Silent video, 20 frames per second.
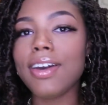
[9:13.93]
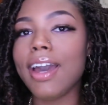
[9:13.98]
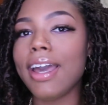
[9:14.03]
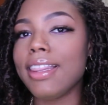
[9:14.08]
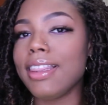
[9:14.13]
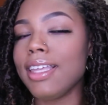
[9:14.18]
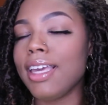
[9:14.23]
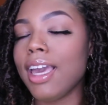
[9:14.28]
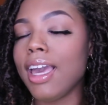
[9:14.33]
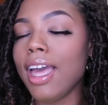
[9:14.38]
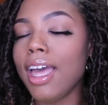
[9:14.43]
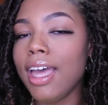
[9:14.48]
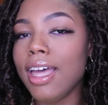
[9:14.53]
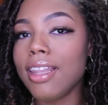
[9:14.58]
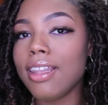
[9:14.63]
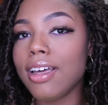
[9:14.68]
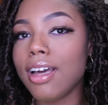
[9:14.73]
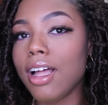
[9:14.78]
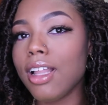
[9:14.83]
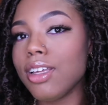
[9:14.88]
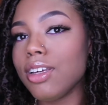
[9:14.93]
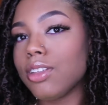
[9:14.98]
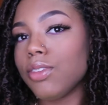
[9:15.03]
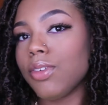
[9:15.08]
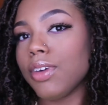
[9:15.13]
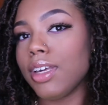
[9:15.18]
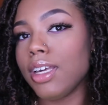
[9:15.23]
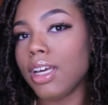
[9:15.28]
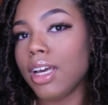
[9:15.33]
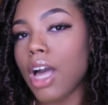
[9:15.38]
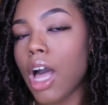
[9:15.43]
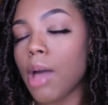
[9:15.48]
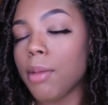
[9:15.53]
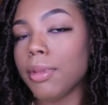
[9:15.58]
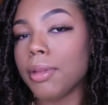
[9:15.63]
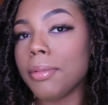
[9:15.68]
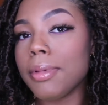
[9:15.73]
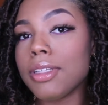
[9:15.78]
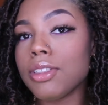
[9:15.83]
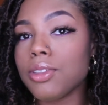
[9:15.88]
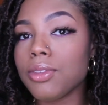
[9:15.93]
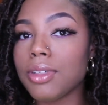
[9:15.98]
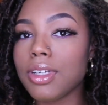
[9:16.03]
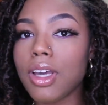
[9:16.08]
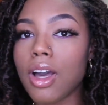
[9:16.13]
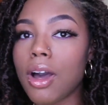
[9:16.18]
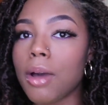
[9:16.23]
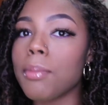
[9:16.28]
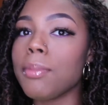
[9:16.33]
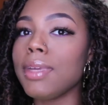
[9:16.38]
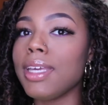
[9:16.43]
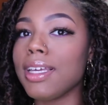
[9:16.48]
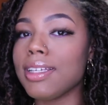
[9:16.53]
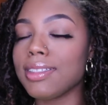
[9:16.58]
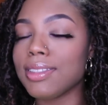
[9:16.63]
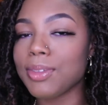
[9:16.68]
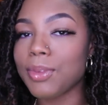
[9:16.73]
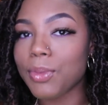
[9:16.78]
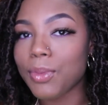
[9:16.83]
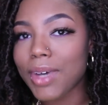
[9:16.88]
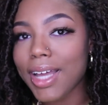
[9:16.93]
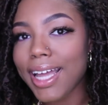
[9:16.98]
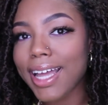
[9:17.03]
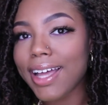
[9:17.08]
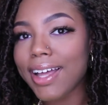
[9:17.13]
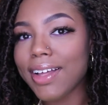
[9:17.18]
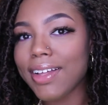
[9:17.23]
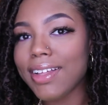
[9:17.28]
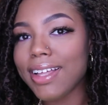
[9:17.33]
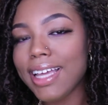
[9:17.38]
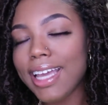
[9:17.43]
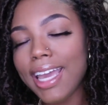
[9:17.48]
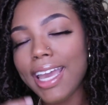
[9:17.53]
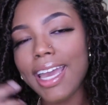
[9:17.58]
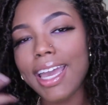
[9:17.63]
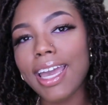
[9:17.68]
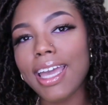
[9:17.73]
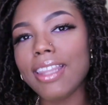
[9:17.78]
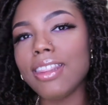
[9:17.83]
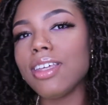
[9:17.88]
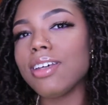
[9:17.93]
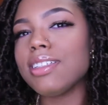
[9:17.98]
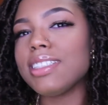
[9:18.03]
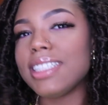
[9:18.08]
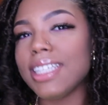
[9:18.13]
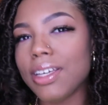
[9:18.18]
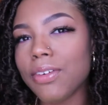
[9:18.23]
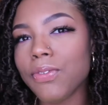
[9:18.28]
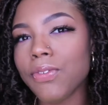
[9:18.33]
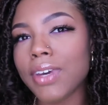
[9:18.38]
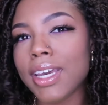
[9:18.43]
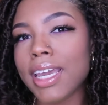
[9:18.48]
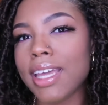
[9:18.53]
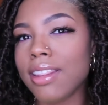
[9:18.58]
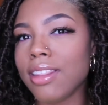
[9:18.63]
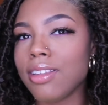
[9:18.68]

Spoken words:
I think the color is very complimentary on me as well, and they're different.